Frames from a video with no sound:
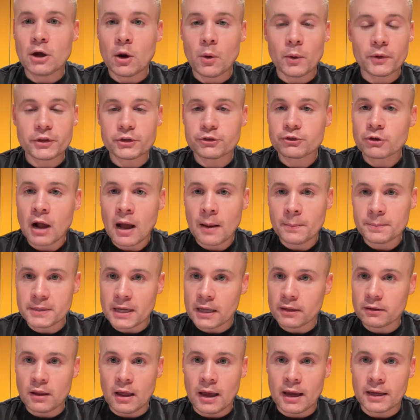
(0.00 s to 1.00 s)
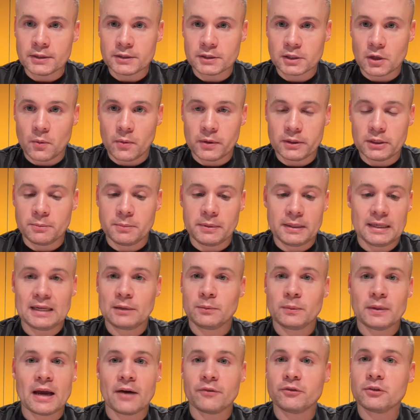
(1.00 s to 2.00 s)
know what the drop deadline is going to be,
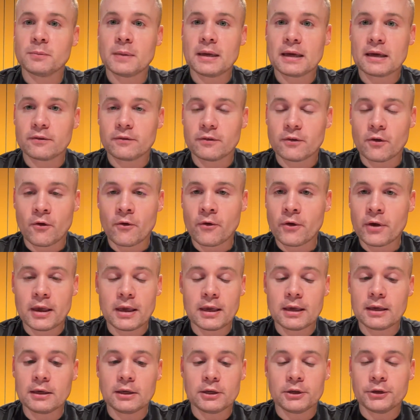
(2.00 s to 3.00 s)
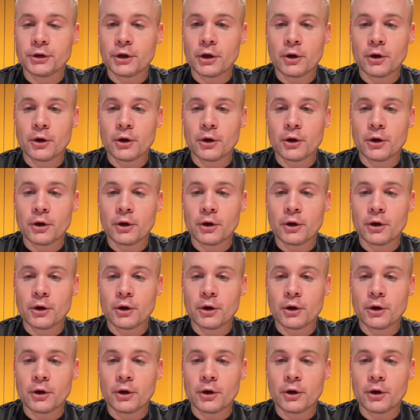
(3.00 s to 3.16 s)
and we have to make a very,